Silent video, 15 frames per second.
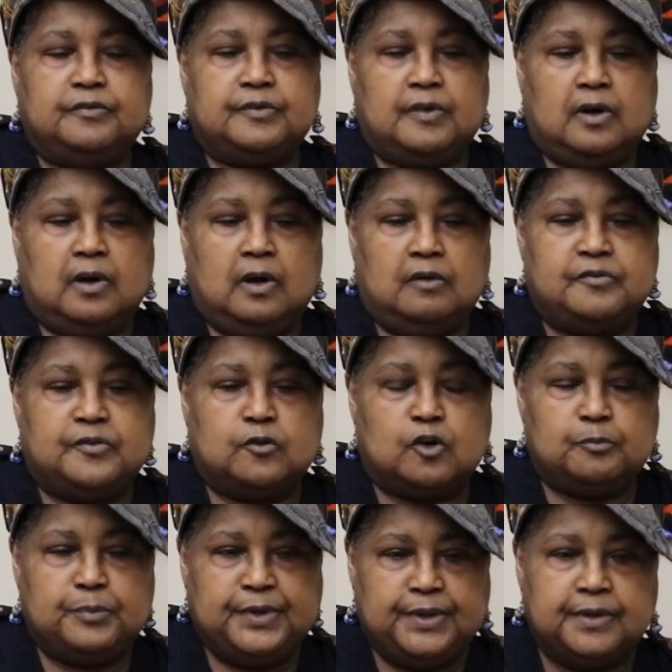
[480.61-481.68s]
to uh,
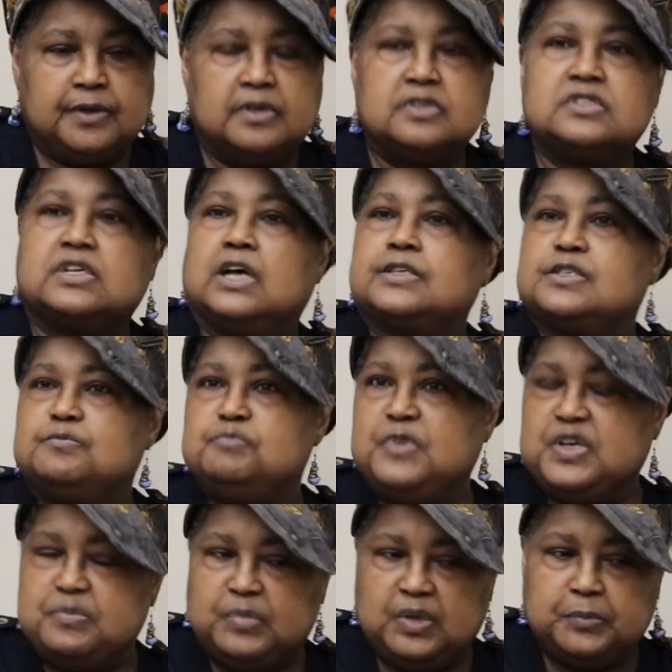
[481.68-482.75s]
Fort Pierce, got to
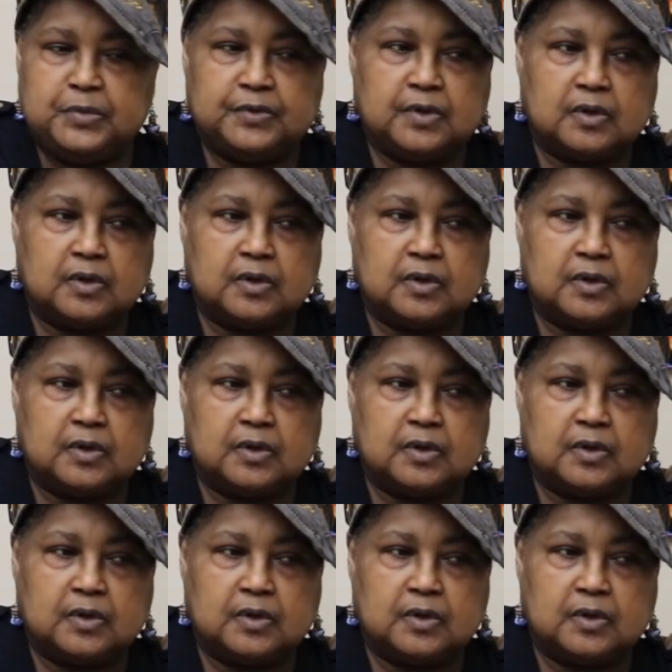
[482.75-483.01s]
meet people in